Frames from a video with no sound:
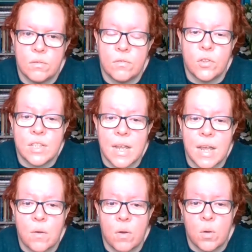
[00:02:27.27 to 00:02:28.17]
For this
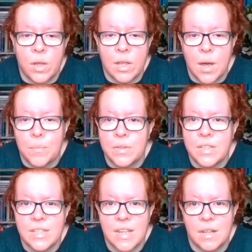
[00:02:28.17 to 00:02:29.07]
hour we come
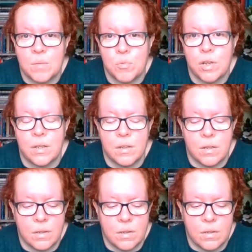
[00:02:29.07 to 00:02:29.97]
to celebrate,
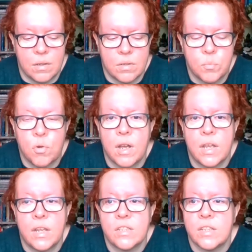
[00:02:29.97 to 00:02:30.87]
to
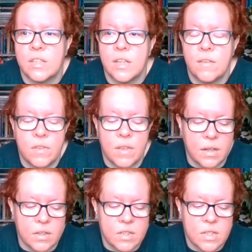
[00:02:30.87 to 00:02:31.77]
praise, to give
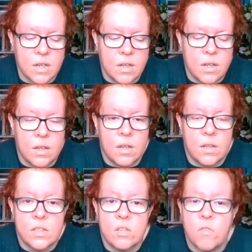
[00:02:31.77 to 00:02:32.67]
thanks,
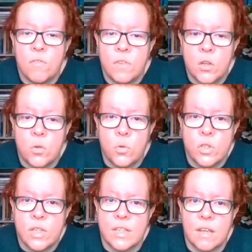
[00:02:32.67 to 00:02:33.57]
to
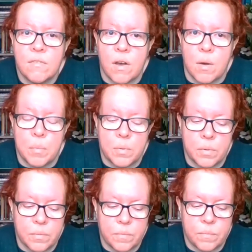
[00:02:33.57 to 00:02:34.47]
refuse to give up,
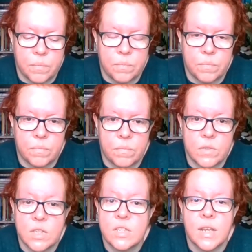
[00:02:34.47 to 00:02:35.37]

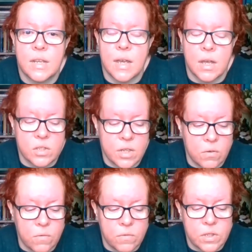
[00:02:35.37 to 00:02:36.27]
to steady
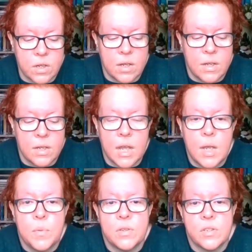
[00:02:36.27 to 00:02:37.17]
ourselves,
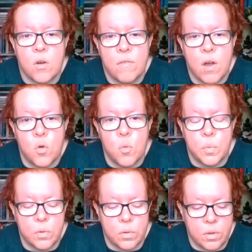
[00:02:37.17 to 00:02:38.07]
keepers of
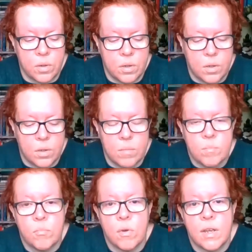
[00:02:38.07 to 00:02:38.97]
hope,
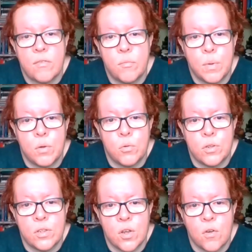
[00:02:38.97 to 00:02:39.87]
brave
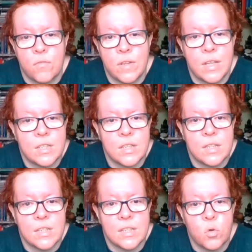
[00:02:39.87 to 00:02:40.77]
builders of this
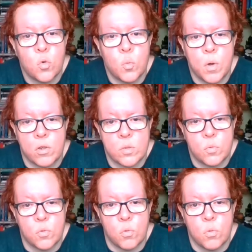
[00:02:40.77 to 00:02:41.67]
still
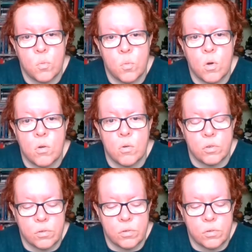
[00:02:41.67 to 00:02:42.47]
possible world.